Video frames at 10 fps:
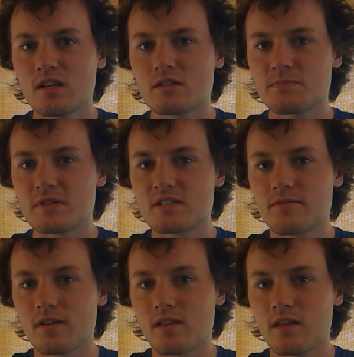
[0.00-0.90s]

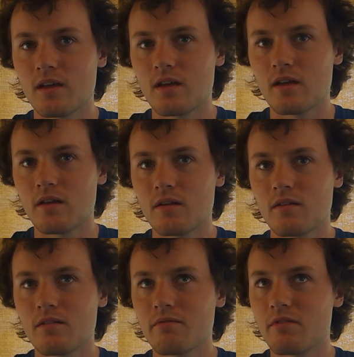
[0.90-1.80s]
specifically
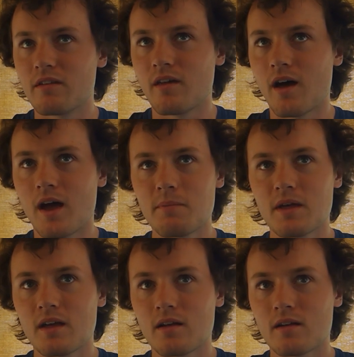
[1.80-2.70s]
the
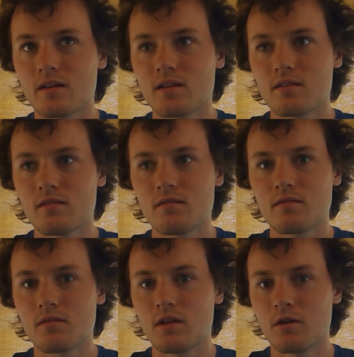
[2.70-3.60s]
timing,
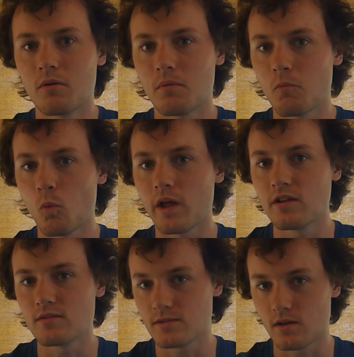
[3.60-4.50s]
when
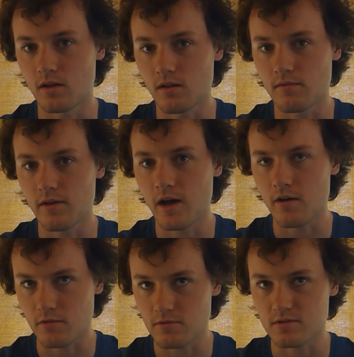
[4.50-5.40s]
you solve,
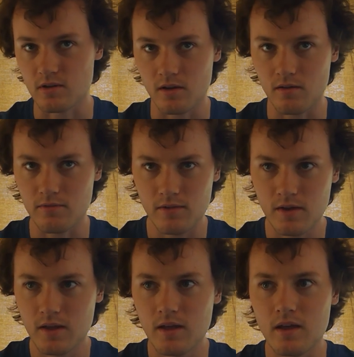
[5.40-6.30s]
how you solve.
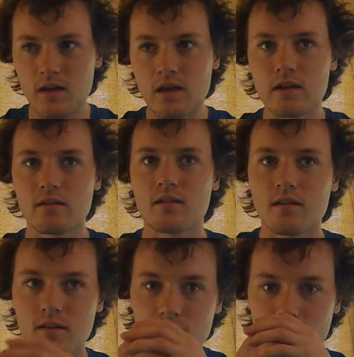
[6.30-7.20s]
And
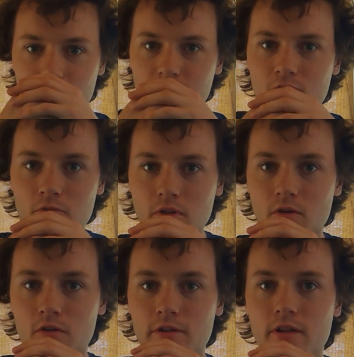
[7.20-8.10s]
I think that really
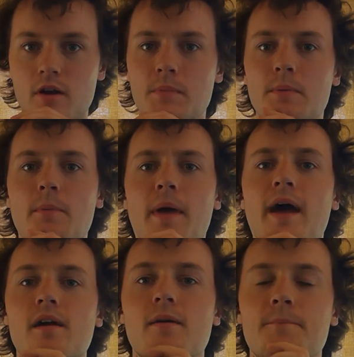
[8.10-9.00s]
holds a lot of people
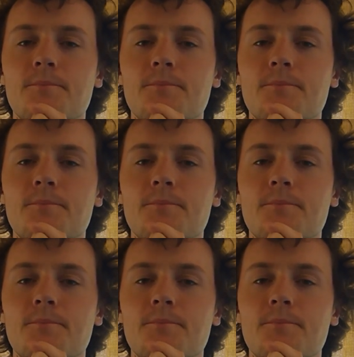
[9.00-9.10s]
back.